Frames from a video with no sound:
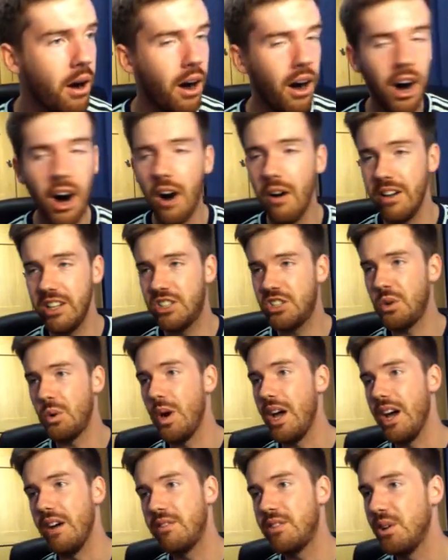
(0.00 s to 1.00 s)
Oh, he's
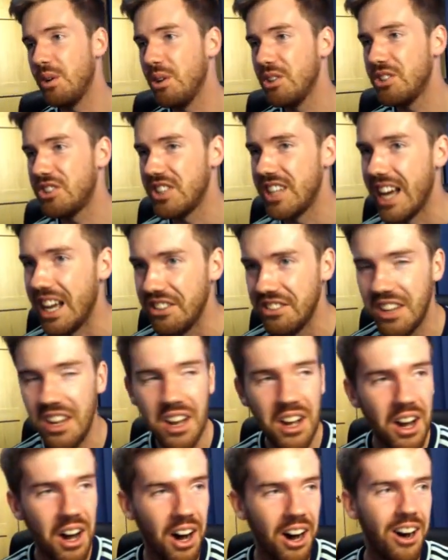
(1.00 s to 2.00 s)
quit, of course he has.
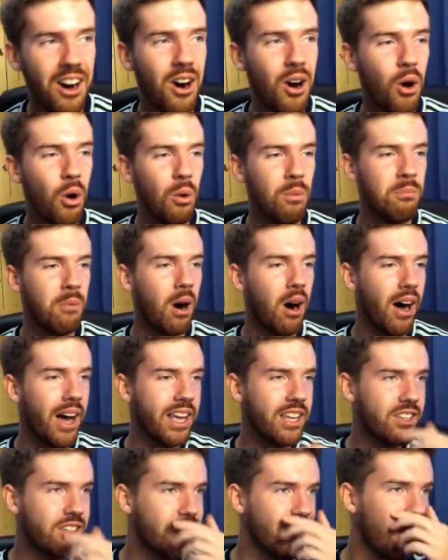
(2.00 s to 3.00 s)
Oh
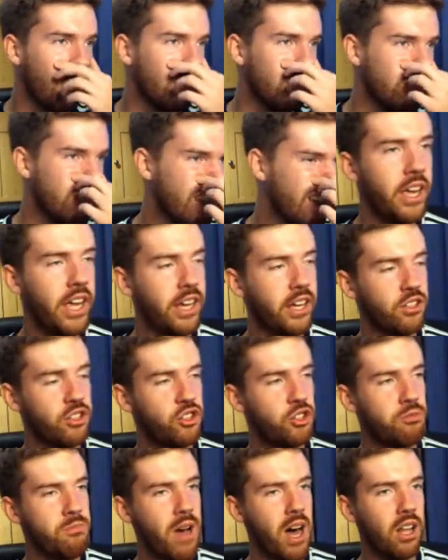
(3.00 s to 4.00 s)
my god, he can
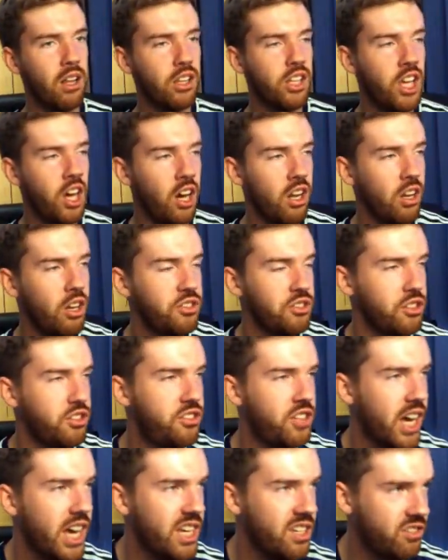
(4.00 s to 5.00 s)
smell colours and
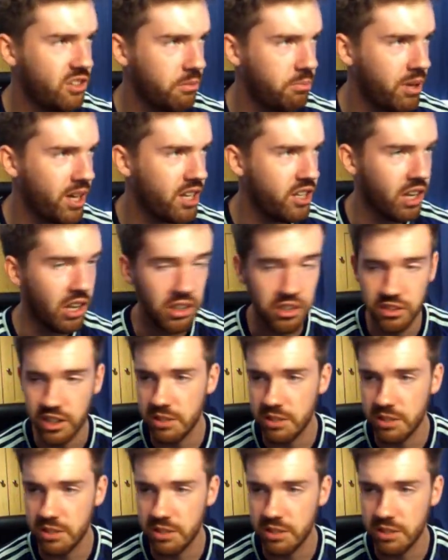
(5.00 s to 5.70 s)
taste opinions.